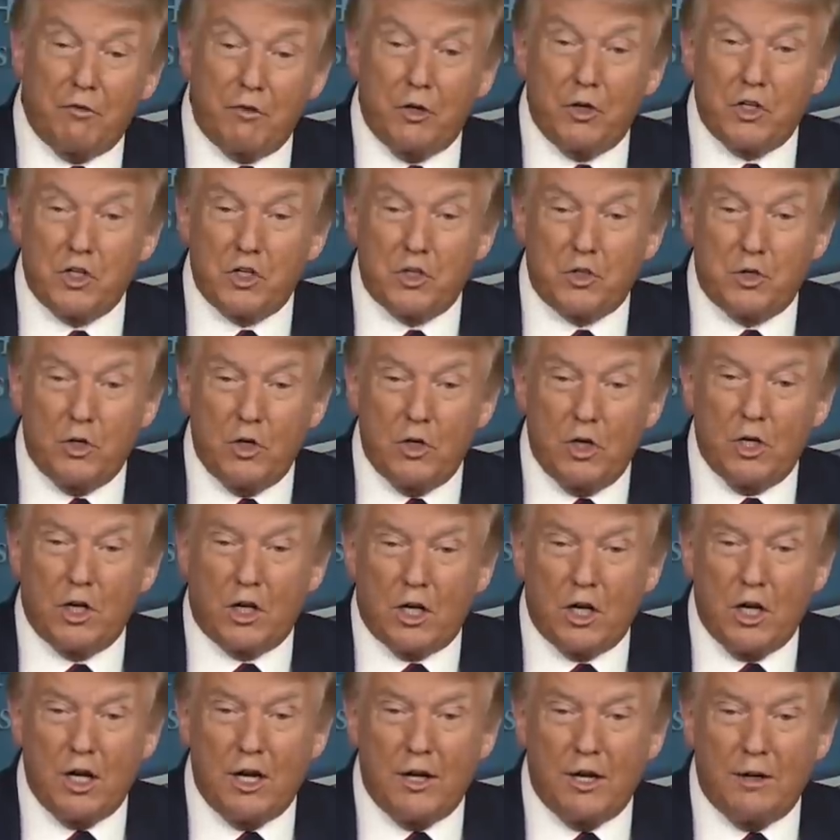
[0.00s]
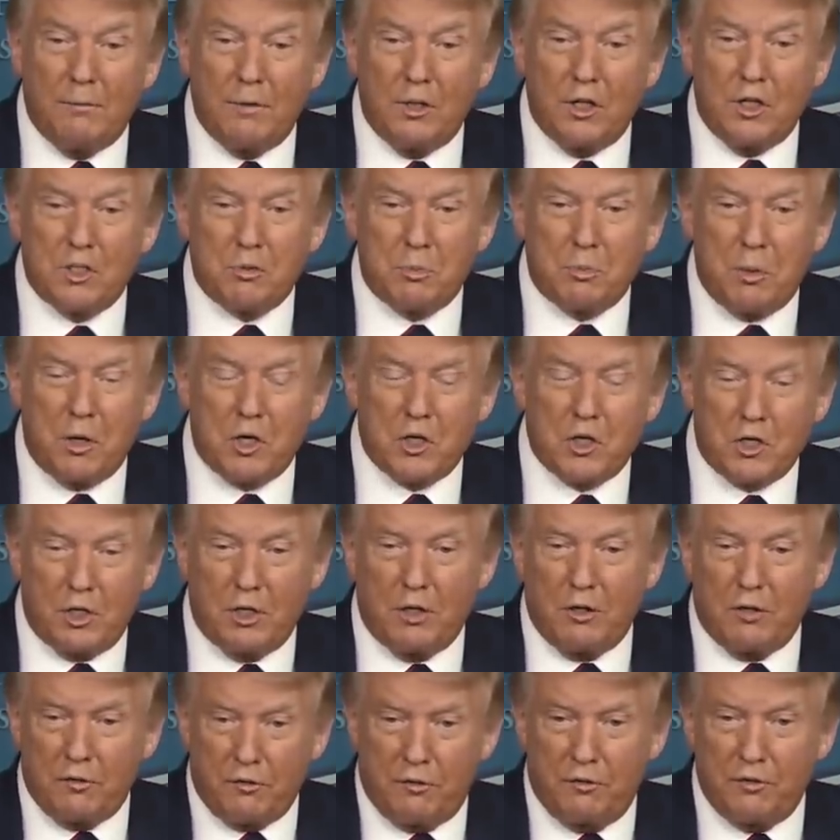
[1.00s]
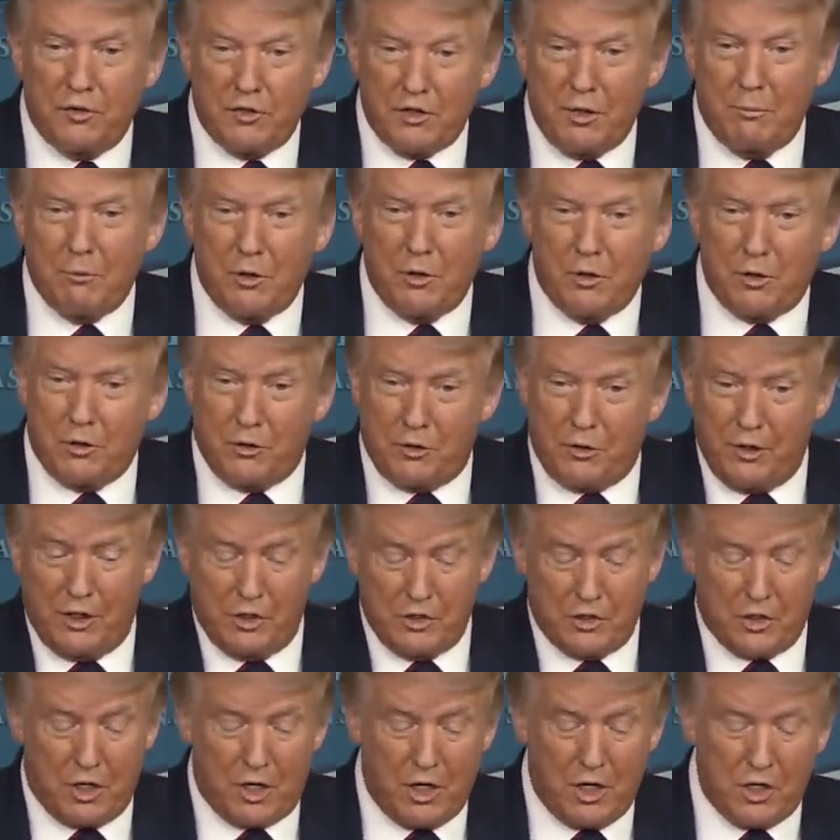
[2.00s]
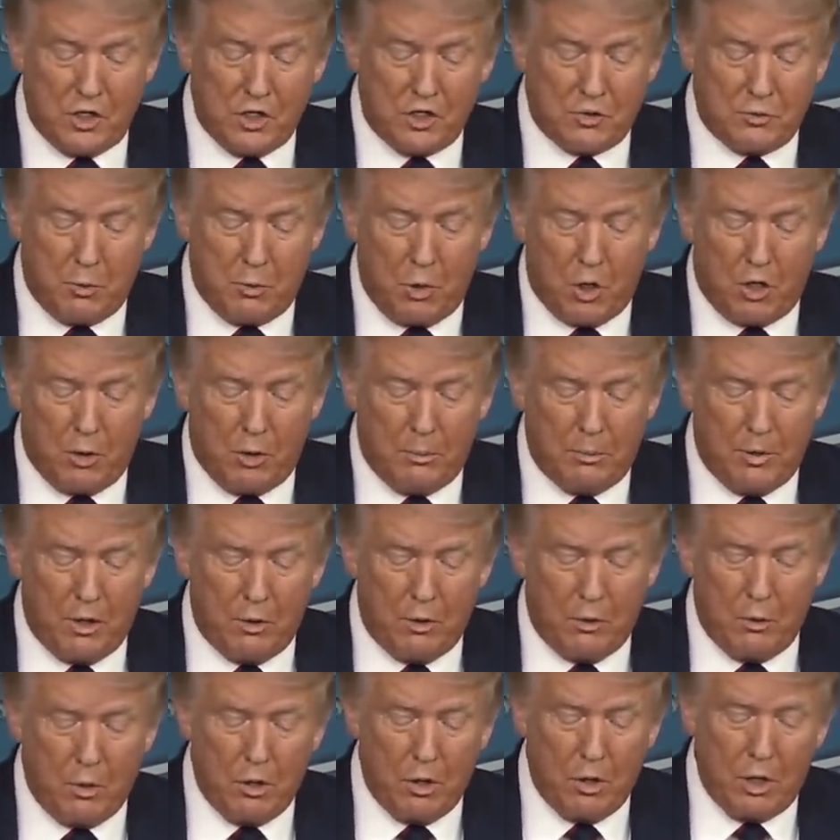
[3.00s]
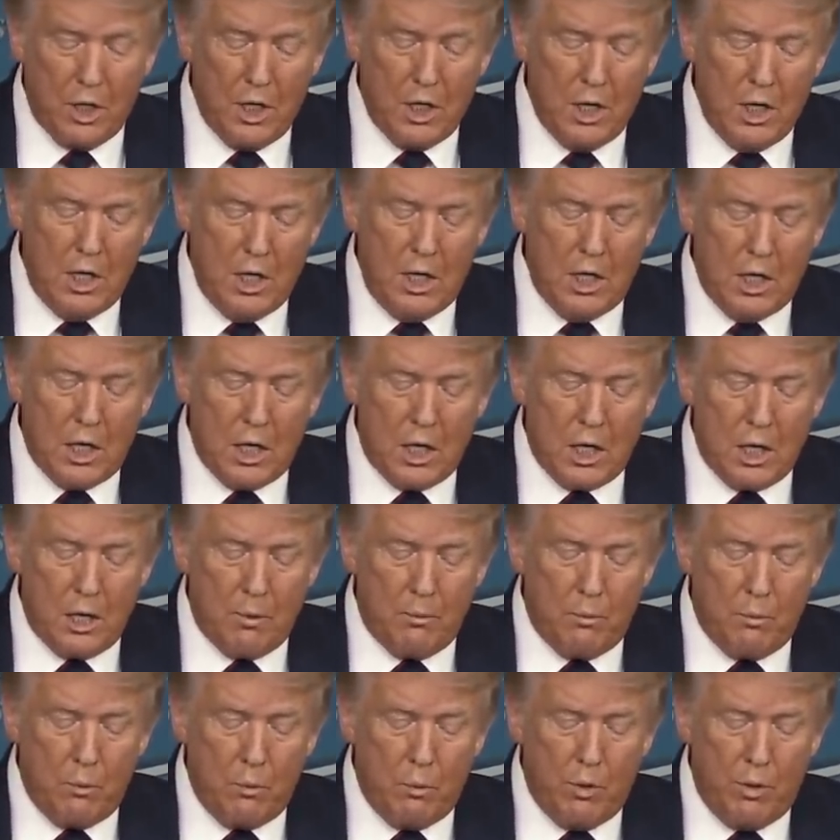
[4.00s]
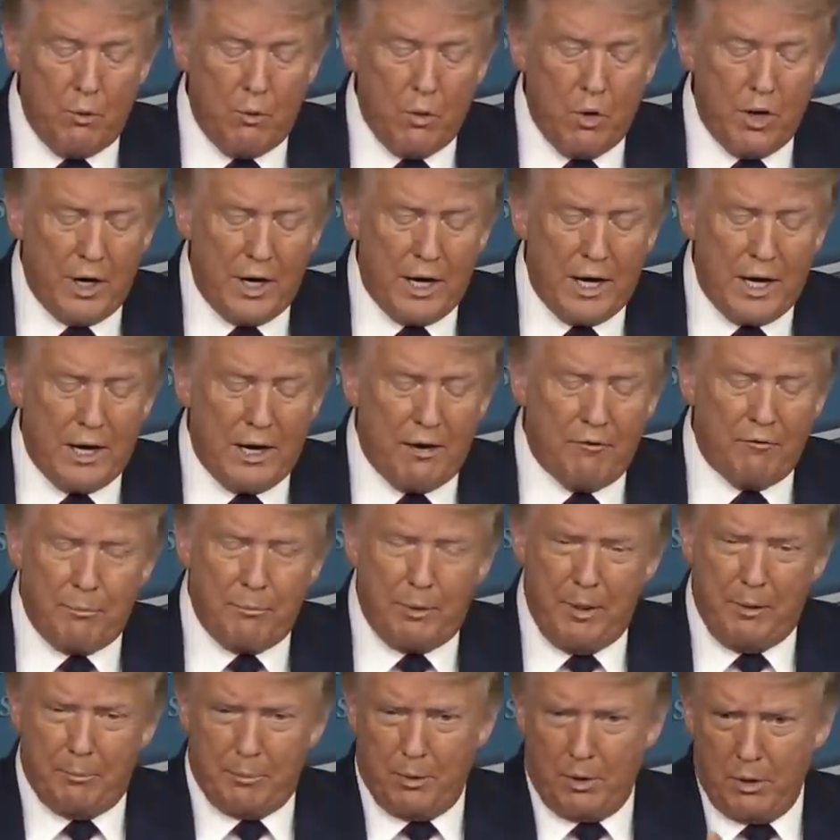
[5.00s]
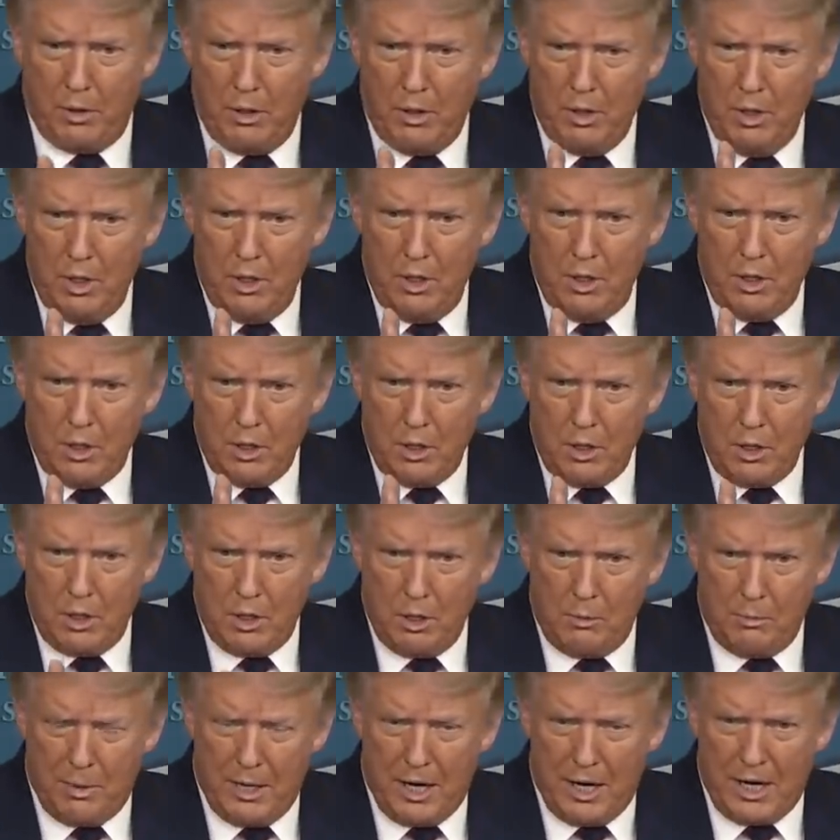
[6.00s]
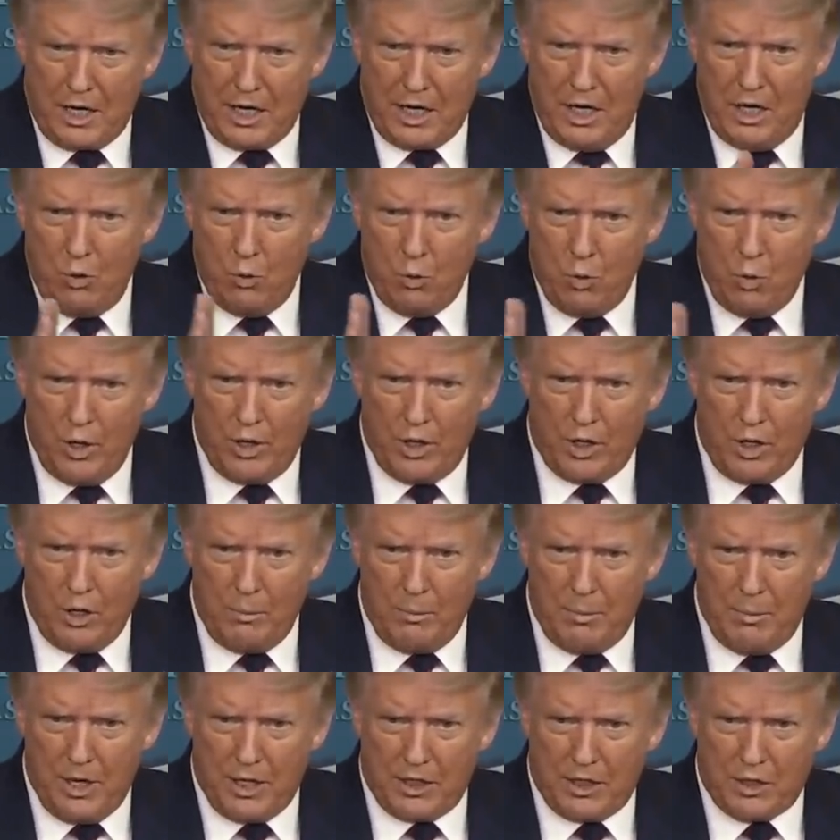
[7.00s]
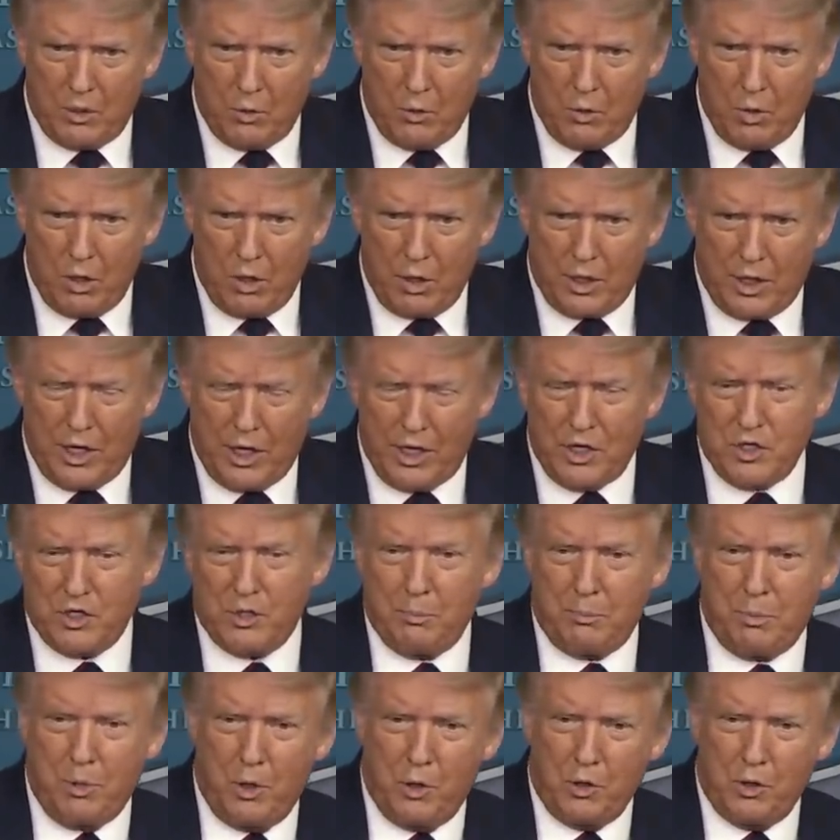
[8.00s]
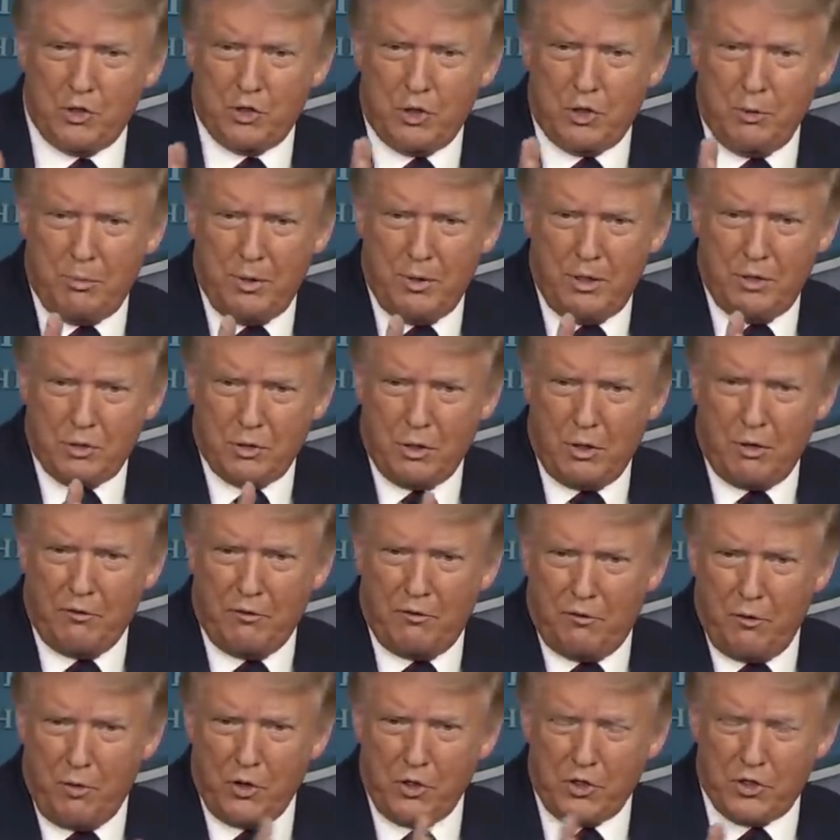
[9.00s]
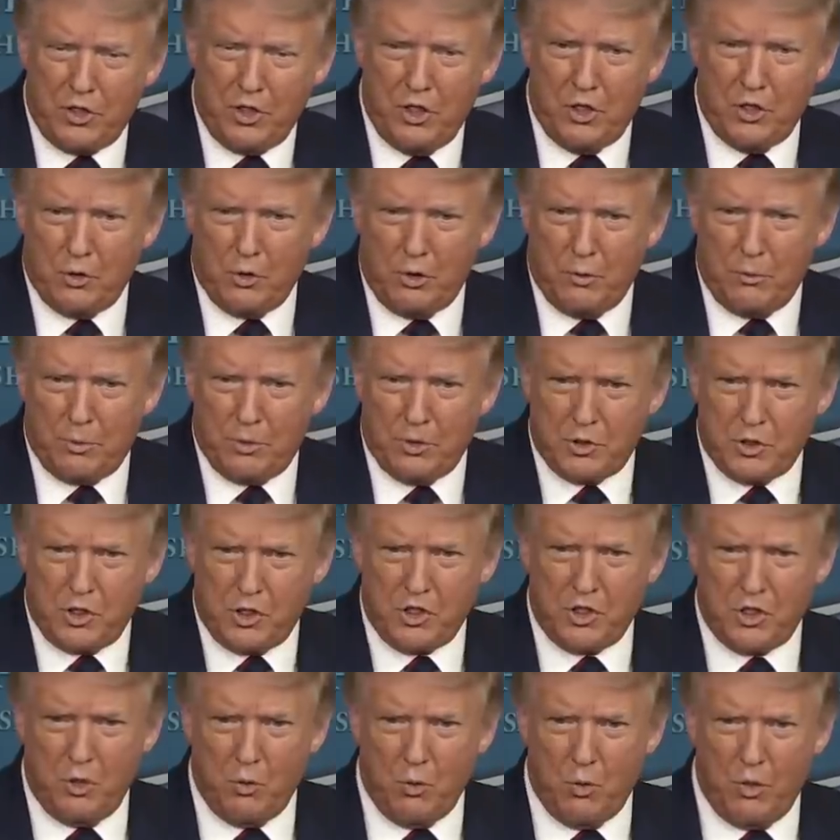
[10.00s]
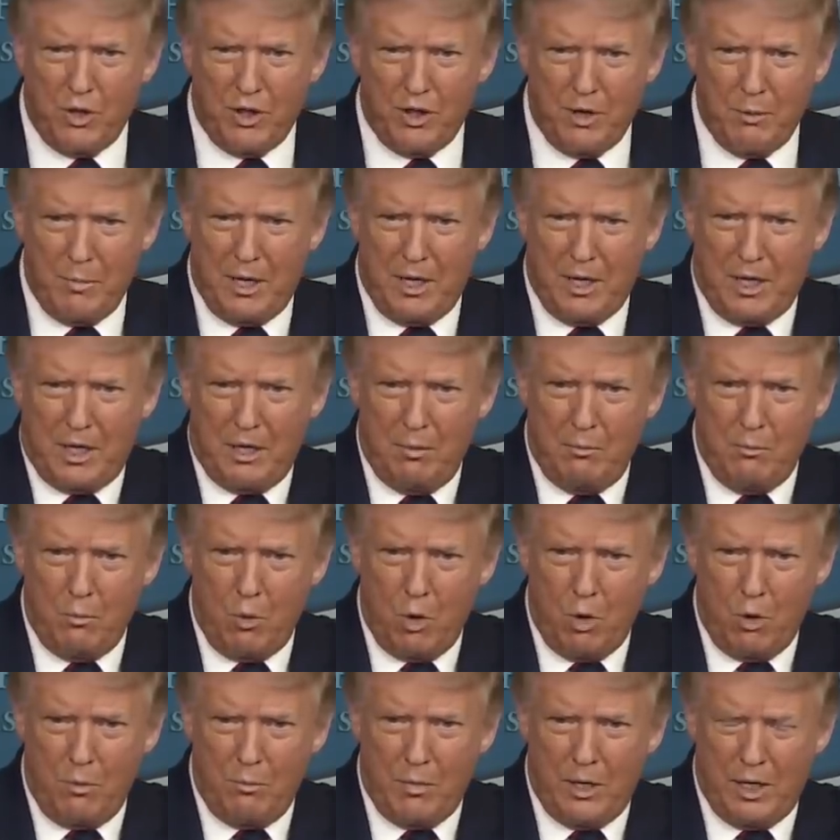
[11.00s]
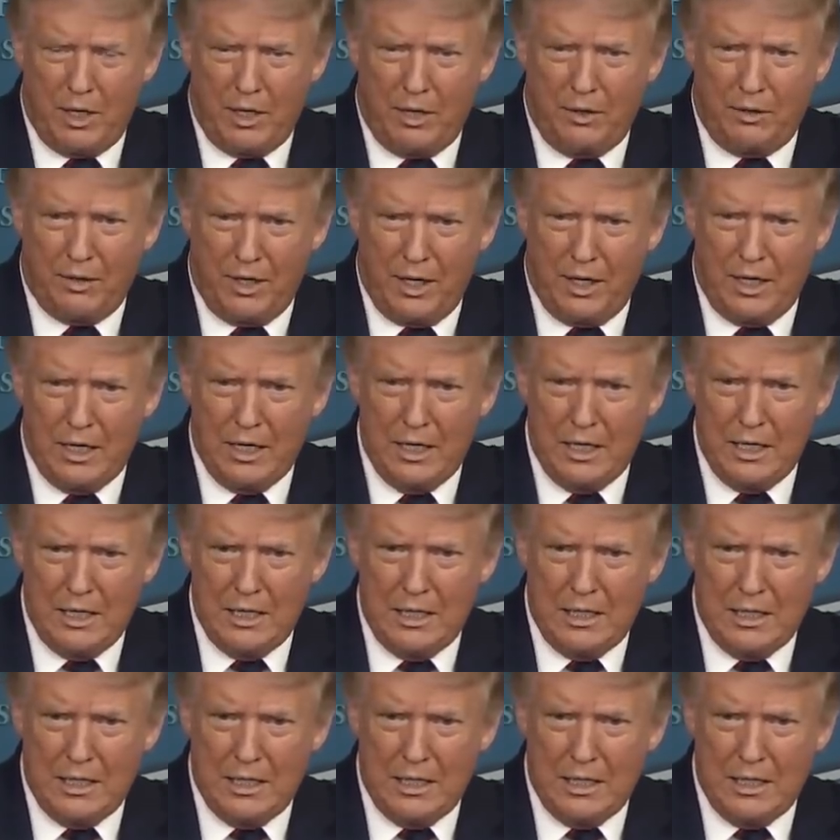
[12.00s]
a very strong economy, especially if some of the things that I just spoke about work. Uh, we want to have people go back and want to go back to work as opposed to be sort of forced into a position where they're making more money than